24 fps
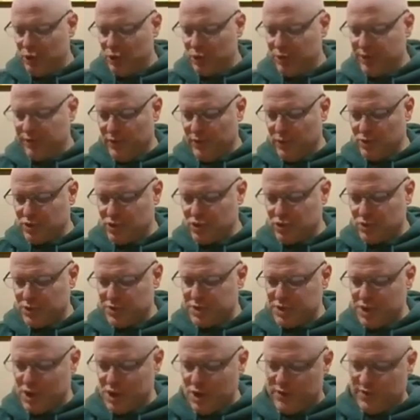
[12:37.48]
Pure
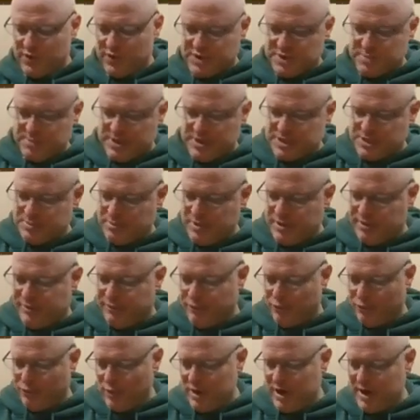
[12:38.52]
devotional service must
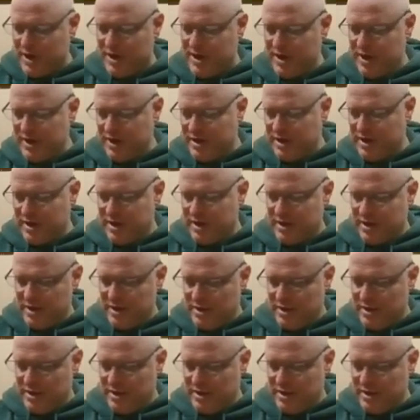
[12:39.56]
be free